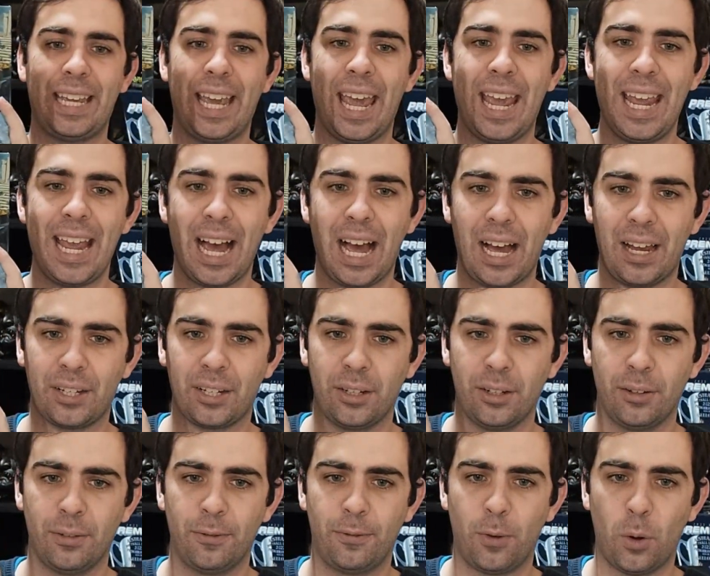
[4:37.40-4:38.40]
key art
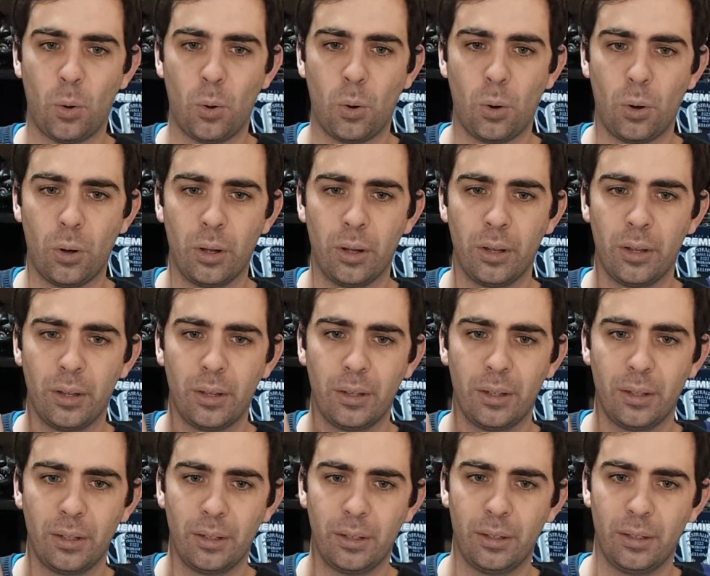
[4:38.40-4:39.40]
for
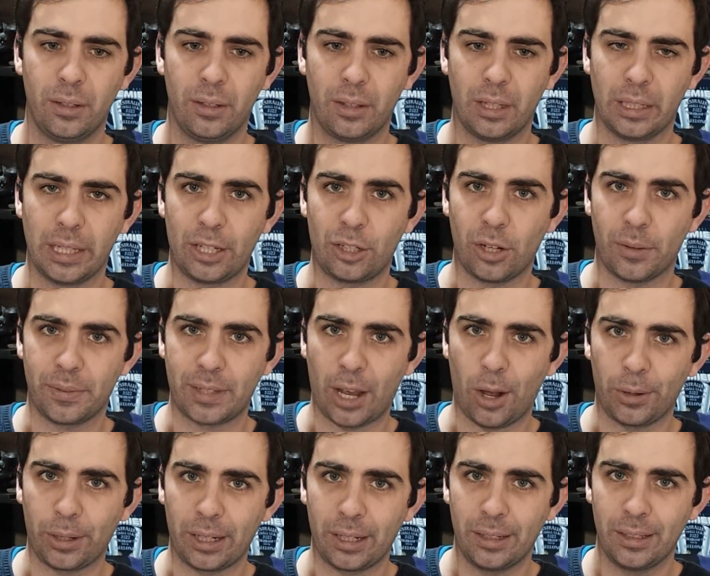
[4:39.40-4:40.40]
The Legend of
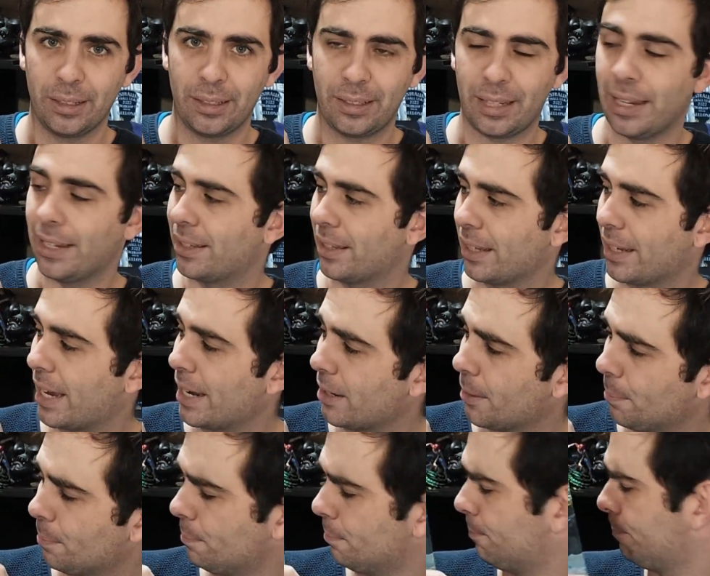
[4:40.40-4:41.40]
Zelda Tears of the
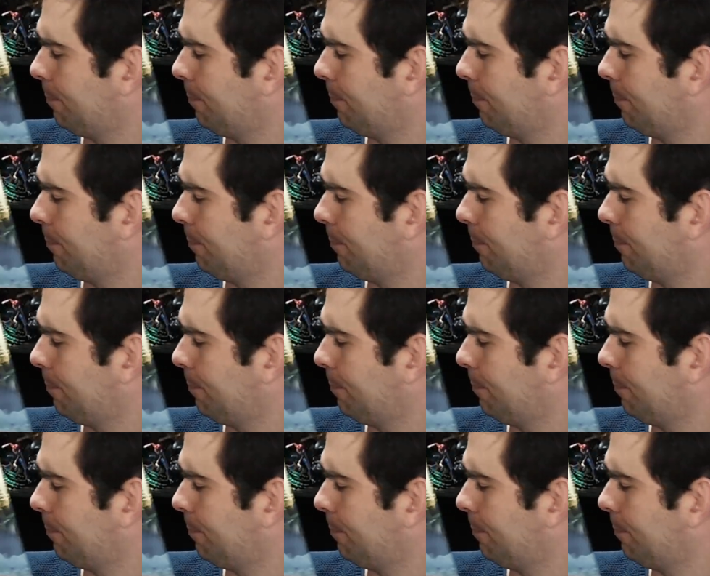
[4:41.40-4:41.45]
Kingdom.